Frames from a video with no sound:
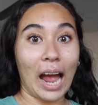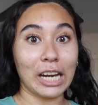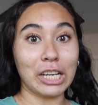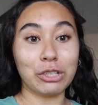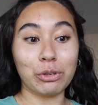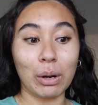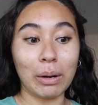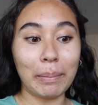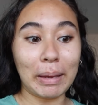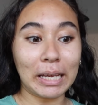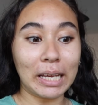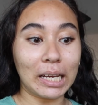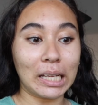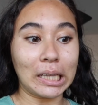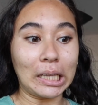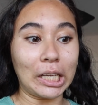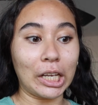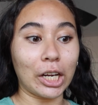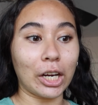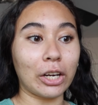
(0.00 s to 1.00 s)
I just wanna make it
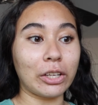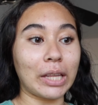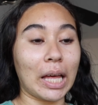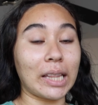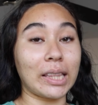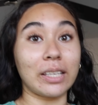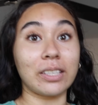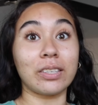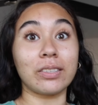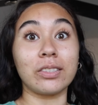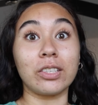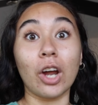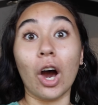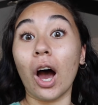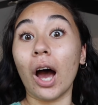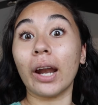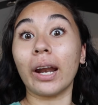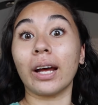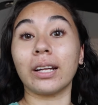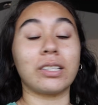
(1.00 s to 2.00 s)
clear that this is
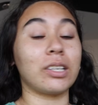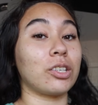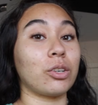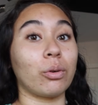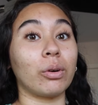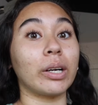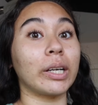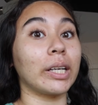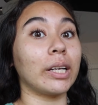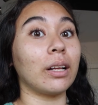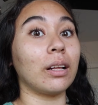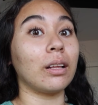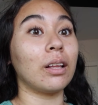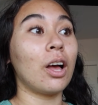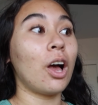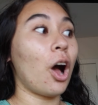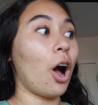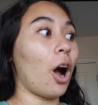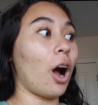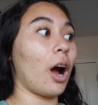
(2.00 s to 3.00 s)
not a tutorial
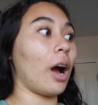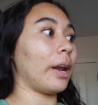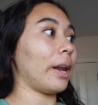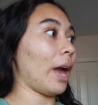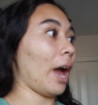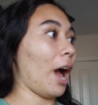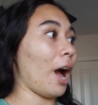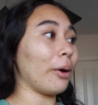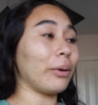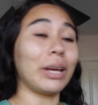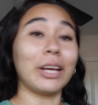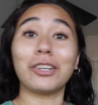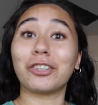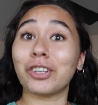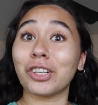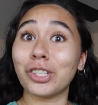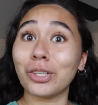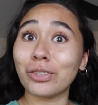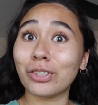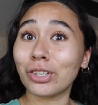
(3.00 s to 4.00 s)
on how to
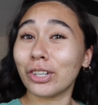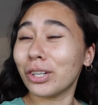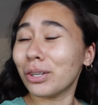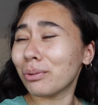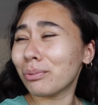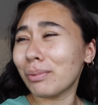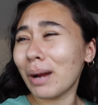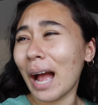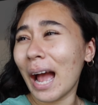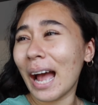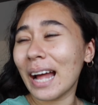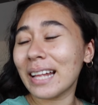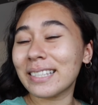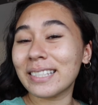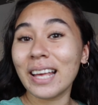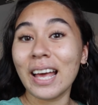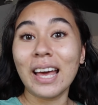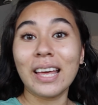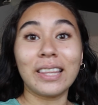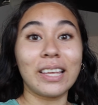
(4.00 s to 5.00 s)
introduce your new
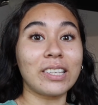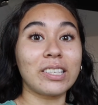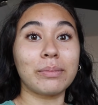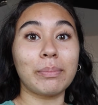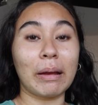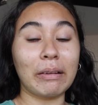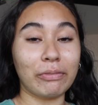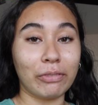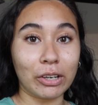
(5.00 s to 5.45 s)
rats. This is my